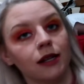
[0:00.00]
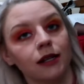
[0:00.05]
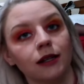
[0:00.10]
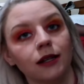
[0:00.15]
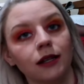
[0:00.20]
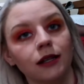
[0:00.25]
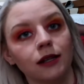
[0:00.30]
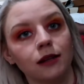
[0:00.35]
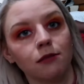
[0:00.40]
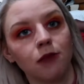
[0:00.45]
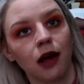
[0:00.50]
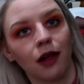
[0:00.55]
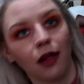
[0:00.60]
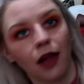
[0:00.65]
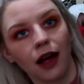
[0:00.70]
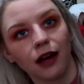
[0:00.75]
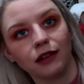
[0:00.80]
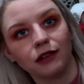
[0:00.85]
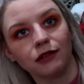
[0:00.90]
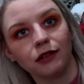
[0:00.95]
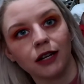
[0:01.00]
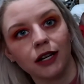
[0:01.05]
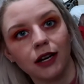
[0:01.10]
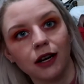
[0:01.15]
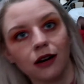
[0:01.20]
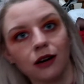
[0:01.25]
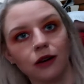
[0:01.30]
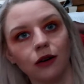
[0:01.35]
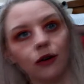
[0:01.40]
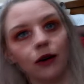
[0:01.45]
This is in my last
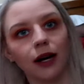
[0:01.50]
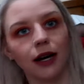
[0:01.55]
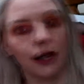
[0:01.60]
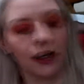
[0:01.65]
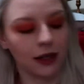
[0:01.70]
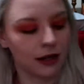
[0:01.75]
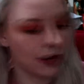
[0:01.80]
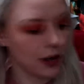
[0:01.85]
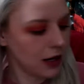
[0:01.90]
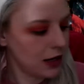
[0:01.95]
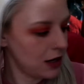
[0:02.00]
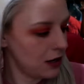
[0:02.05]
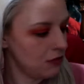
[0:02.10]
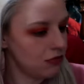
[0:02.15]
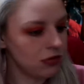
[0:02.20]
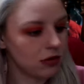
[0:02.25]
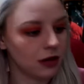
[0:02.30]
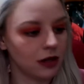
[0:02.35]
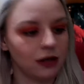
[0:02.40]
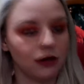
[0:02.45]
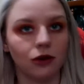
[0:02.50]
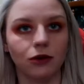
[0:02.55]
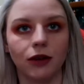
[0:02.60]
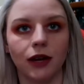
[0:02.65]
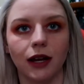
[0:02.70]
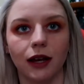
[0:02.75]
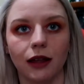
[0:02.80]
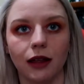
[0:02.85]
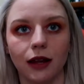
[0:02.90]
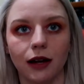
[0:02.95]
video and I really don't
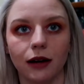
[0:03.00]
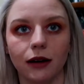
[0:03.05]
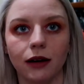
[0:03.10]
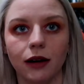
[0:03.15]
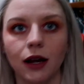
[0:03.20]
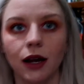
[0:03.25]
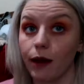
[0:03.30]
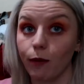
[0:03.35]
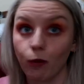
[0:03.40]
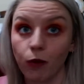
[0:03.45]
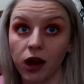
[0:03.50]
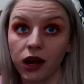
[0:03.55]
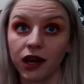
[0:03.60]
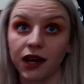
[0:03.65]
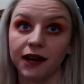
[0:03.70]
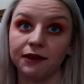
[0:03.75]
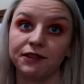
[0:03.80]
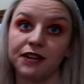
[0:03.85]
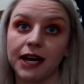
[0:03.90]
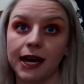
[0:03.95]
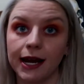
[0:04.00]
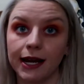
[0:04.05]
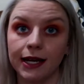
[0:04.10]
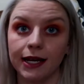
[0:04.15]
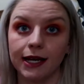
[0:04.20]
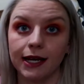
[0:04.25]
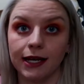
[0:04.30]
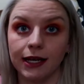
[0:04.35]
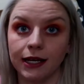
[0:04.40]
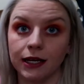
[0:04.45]
like it there. I'm gonna have to
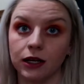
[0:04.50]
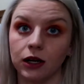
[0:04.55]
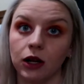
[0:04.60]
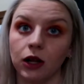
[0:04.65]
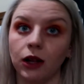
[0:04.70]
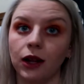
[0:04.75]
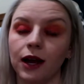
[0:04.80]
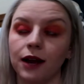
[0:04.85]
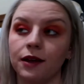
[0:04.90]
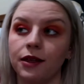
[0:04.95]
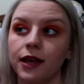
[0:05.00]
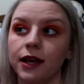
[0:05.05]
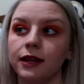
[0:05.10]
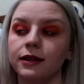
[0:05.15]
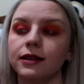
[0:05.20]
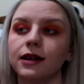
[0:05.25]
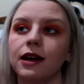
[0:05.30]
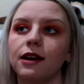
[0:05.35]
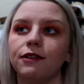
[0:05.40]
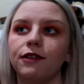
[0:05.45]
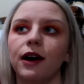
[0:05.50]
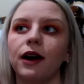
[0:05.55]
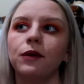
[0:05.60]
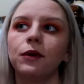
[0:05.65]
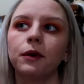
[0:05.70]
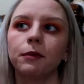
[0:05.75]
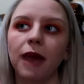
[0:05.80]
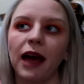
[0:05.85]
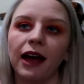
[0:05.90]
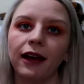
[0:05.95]
edit in a lot of these. If I
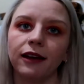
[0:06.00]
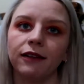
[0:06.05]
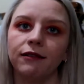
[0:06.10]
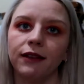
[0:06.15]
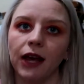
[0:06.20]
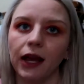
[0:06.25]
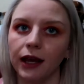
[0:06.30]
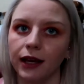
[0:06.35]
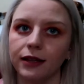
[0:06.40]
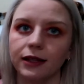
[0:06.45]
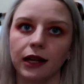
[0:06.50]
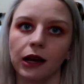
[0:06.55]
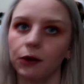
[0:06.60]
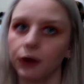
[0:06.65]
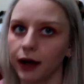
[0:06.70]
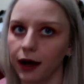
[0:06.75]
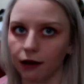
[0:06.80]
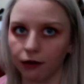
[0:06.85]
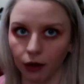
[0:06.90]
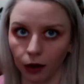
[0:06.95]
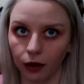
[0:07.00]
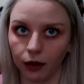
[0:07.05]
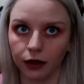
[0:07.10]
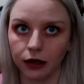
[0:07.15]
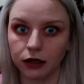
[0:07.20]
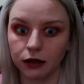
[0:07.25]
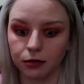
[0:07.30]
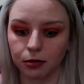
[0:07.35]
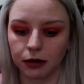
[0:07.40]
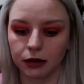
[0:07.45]
were back in Vegas, I would have all
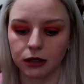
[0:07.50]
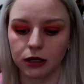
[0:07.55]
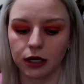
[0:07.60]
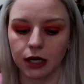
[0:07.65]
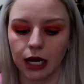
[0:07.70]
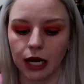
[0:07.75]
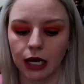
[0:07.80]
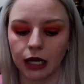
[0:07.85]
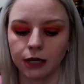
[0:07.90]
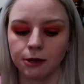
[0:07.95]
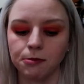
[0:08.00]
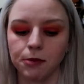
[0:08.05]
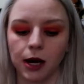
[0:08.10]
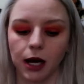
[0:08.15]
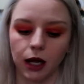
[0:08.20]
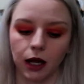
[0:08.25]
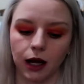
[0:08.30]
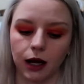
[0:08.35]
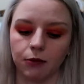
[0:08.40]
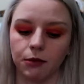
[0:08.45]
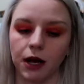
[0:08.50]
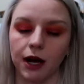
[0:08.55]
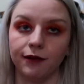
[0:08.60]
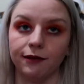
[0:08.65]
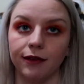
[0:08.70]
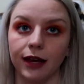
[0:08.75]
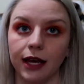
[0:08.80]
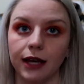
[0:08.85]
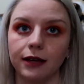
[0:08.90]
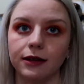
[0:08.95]
these books on hand, but I'm not
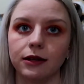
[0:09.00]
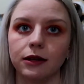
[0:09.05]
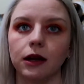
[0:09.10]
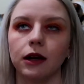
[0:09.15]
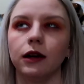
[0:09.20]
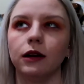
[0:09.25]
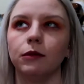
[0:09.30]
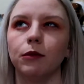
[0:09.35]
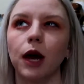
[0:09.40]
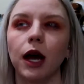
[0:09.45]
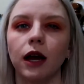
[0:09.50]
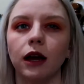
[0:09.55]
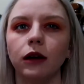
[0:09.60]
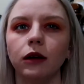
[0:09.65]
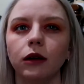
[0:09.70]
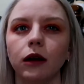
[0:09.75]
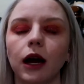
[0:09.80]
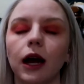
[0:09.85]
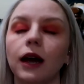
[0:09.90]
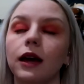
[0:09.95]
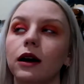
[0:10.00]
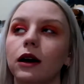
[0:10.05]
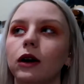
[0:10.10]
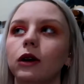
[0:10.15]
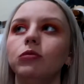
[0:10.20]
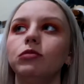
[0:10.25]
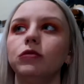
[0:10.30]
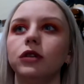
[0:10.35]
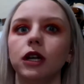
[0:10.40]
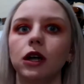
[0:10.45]
in Vegas. I
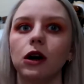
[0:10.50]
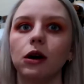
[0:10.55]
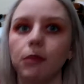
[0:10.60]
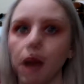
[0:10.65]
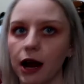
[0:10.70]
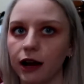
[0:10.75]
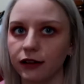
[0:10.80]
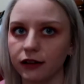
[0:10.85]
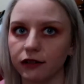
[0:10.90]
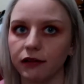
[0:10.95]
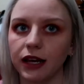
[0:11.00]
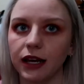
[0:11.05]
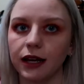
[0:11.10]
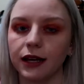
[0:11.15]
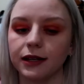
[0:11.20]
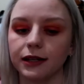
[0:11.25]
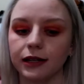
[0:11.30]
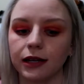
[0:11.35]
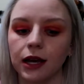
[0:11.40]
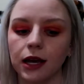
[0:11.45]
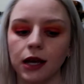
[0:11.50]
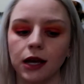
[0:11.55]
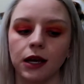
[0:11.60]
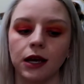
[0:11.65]
hope to go back to Vegas